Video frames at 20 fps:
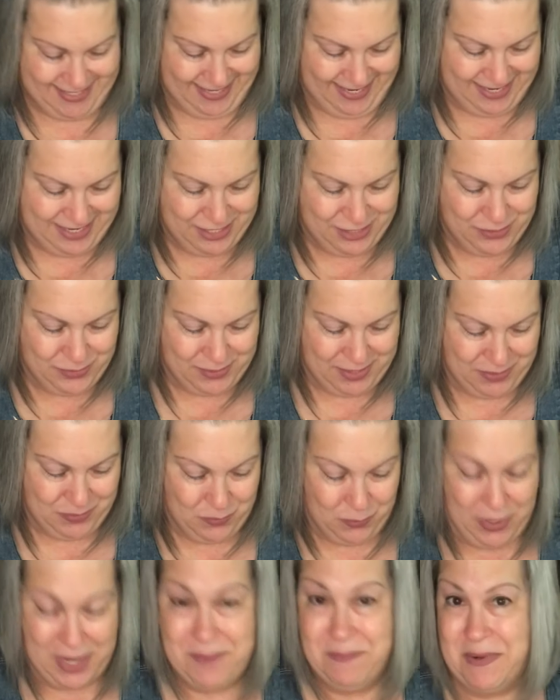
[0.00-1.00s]
And you can
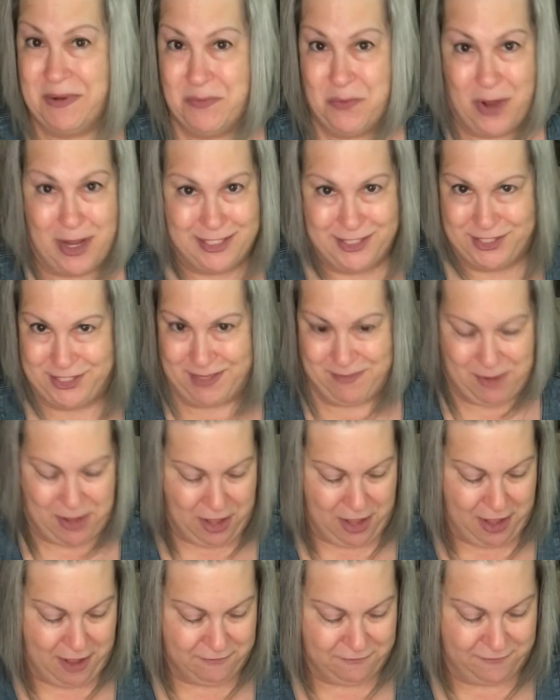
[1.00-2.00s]
wipe and wash them
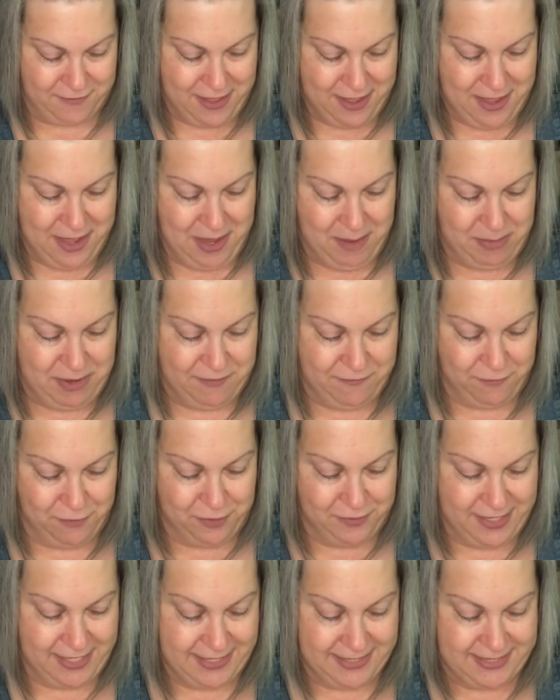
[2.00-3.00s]
off
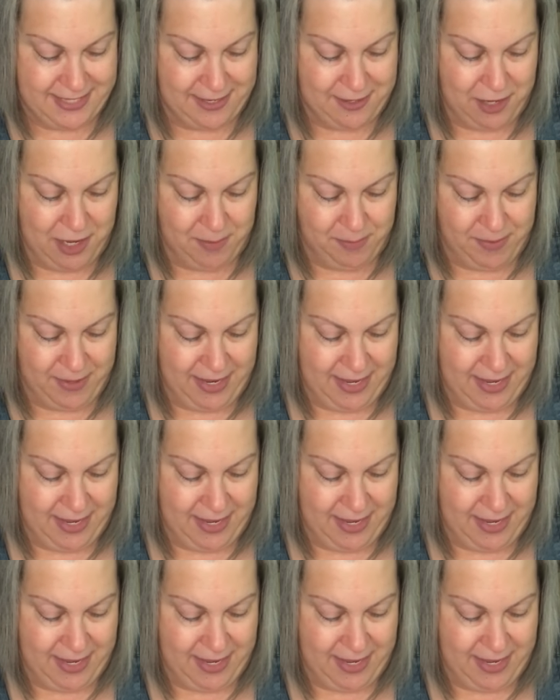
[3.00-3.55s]
before they set up.